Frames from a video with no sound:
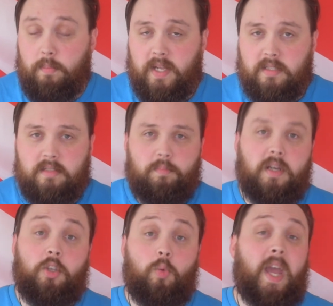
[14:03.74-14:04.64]
belt,
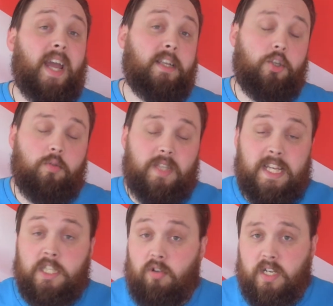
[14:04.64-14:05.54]
but you can use
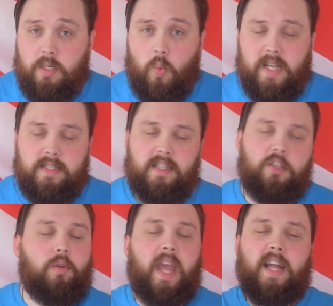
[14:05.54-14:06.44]
integrated weights, and
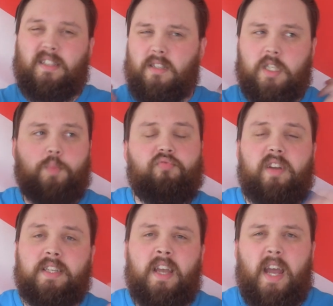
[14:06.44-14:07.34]
you can sort of
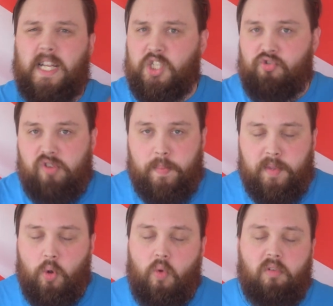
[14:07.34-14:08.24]
spread and trim
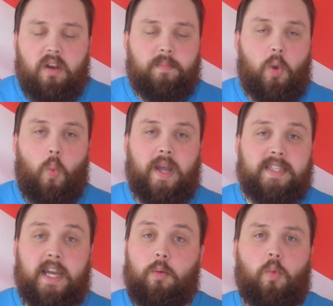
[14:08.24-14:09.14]
your
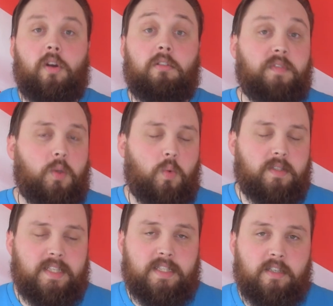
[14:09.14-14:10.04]
weight out wherever you want
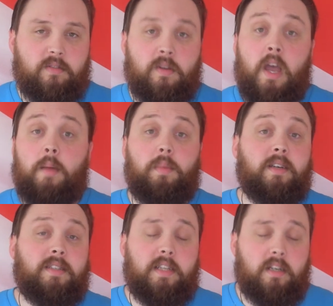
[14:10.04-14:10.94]
it to.
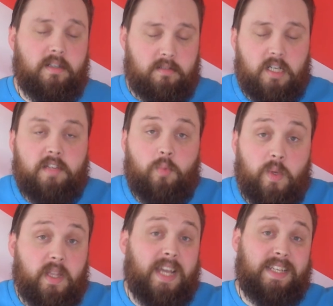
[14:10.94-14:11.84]
Personally, I dive
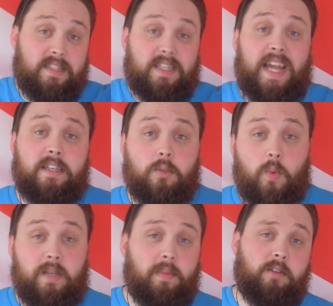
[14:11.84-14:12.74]
with a standard
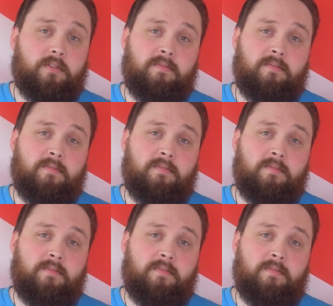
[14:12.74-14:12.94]
weight belt.